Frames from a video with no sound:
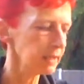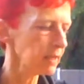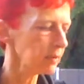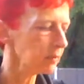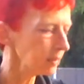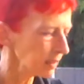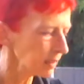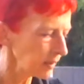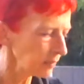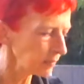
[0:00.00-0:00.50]

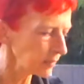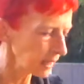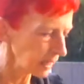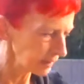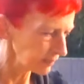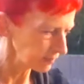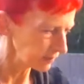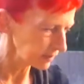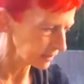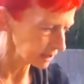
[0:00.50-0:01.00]
No, I
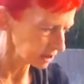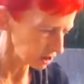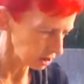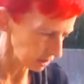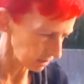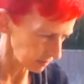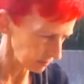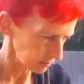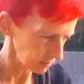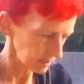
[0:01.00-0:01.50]
haven't finished
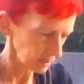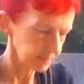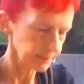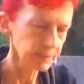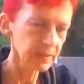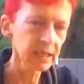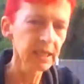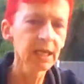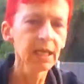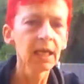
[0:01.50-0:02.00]
yet, right?
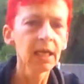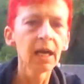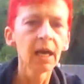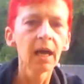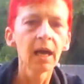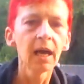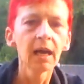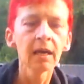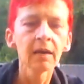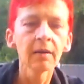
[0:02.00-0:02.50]

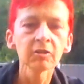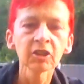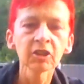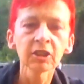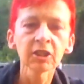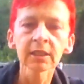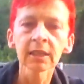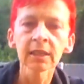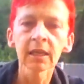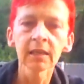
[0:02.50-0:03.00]

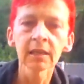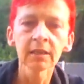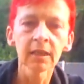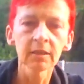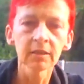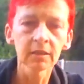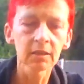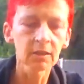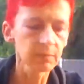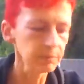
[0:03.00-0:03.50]
Just a couple of
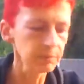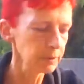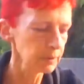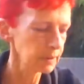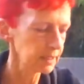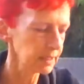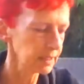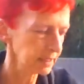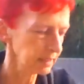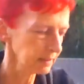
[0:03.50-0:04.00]
notes on
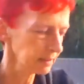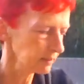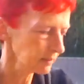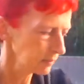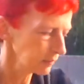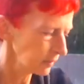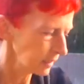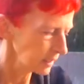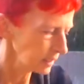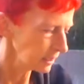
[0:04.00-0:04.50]
pulling.
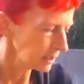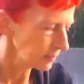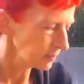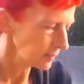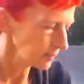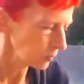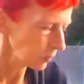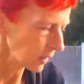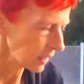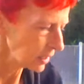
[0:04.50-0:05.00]
Wait
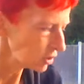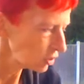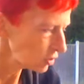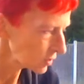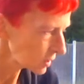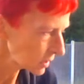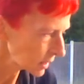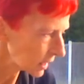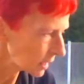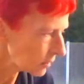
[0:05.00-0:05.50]

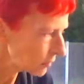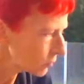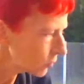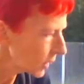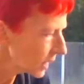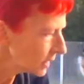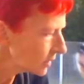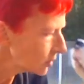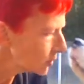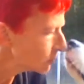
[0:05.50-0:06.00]
yourself.
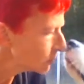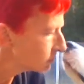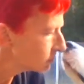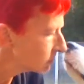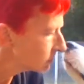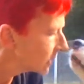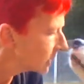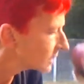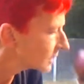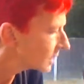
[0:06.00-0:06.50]
Wait.
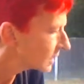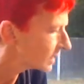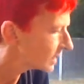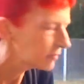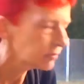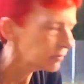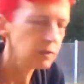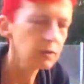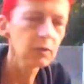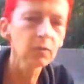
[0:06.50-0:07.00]
Yes, I
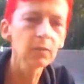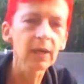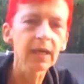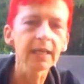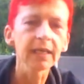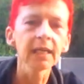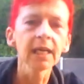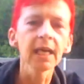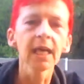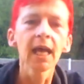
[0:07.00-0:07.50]
love you. You wait.